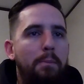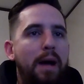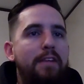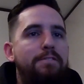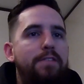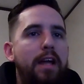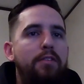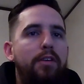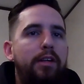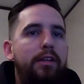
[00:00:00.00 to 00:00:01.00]
My
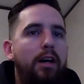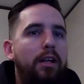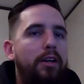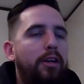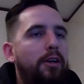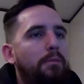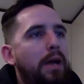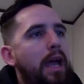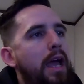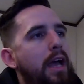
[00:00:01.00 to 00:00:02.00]
favorite color,
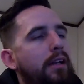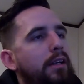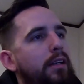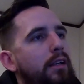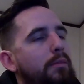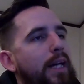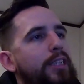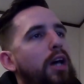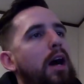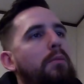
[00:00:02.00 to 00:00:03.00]
man. My
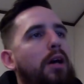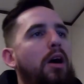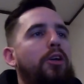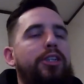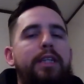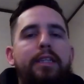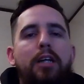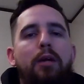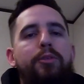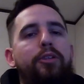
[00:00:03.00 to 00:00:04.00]
top, I'll just say
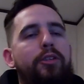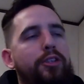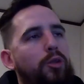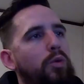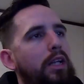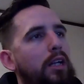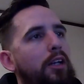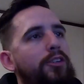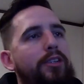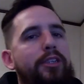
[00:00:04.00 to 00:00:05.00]
top two because they're really
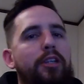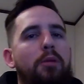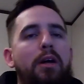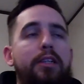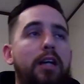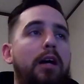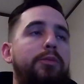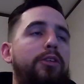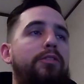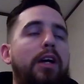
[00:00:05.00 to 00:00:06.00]
close to each other. My
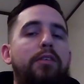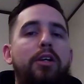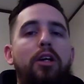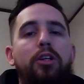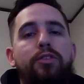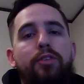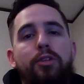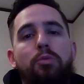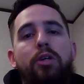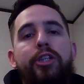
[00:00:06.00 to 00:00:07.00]
top two favorite colors for
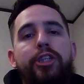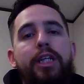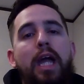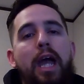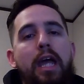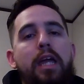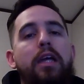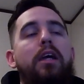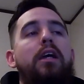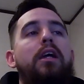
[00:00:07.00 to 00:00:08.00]
the
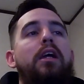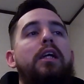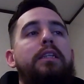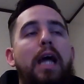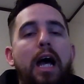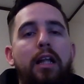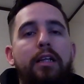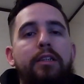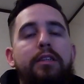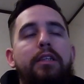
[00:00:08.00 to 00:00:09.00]
1GA
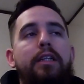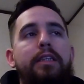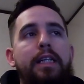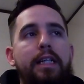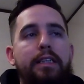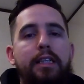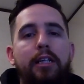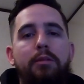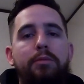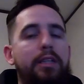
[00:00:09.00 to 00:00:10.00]
Talons and
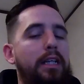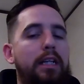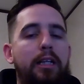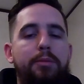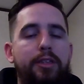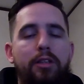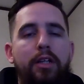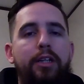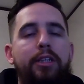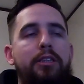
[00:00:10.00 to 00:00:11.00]
DSMs, Eclipses,
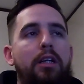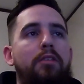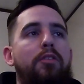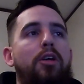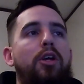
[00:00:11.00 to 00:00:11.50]
all that good stuff,